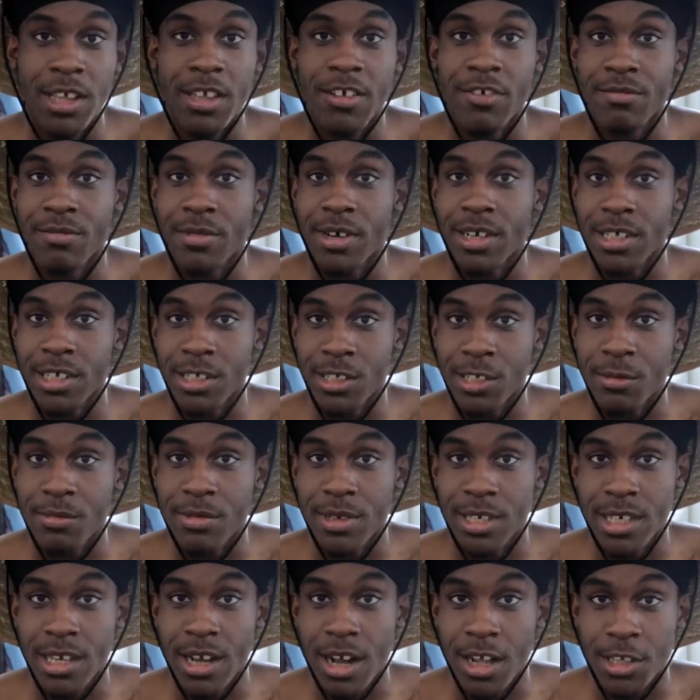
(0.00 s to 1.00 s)
of money to
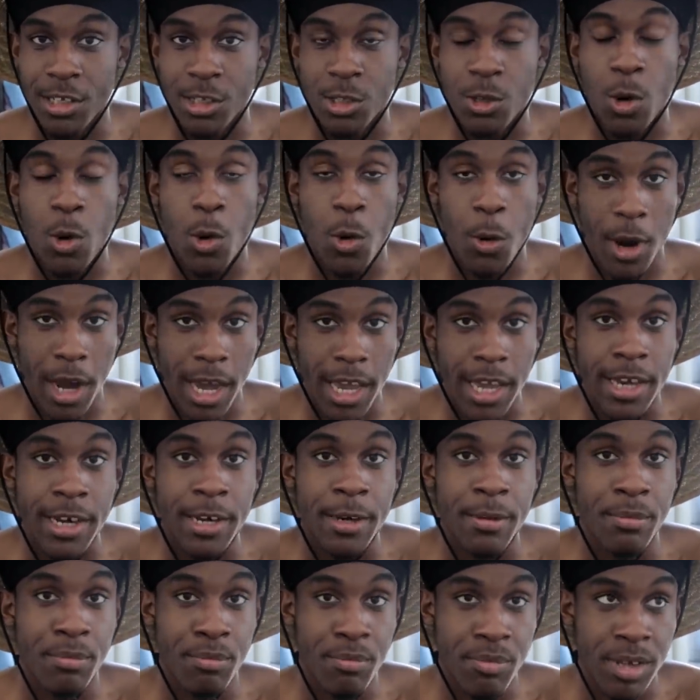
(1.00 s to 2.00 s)
be honest quite a
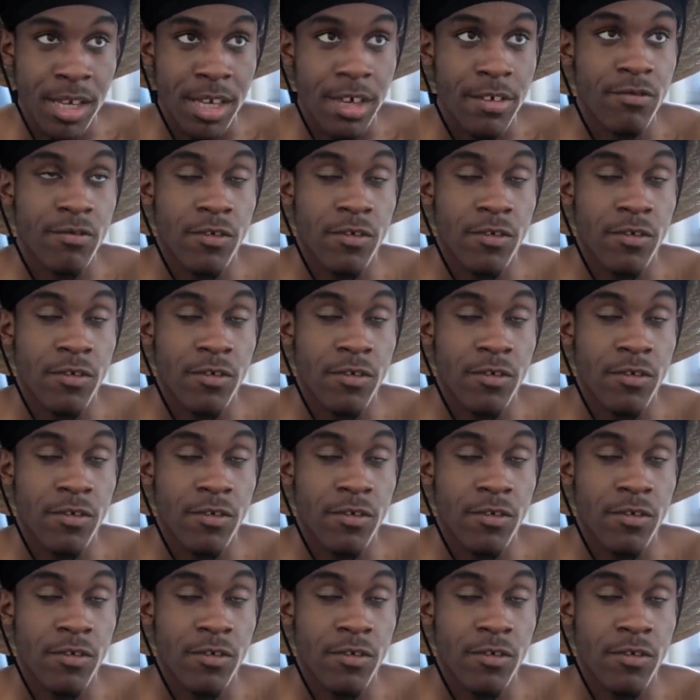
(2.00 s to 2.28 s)
bit